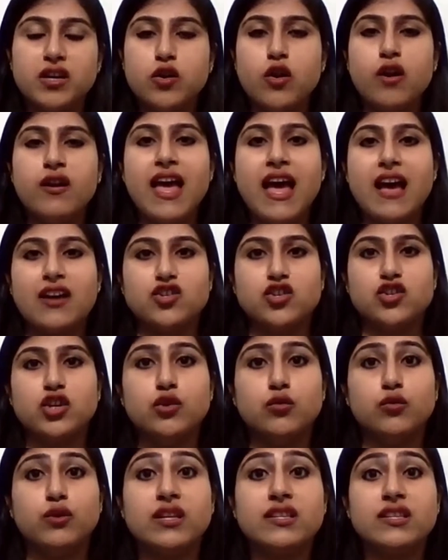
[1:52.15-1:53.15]
but not actually
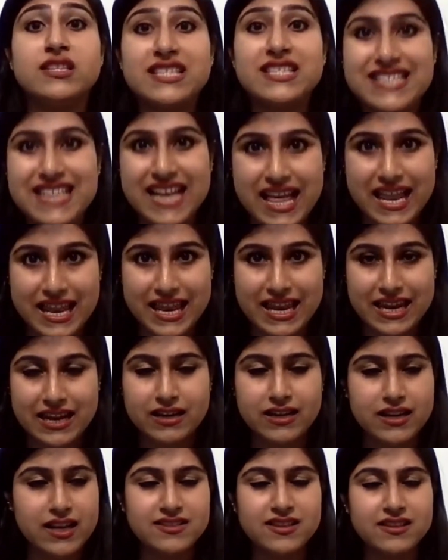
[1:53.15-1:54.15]
you can sell.
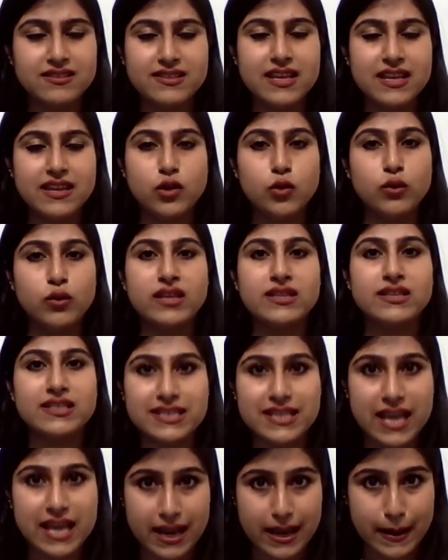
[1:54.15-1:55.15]
It doesn't say you can
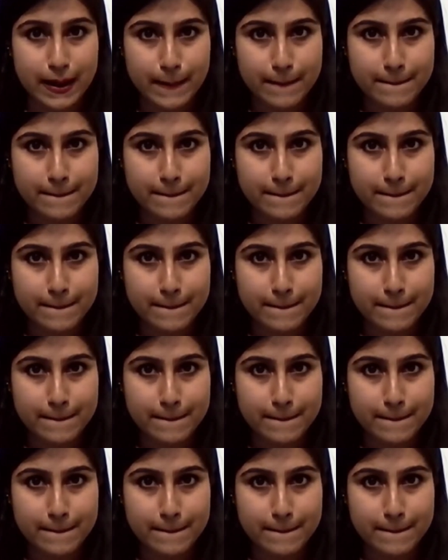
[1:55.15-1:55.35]
sell.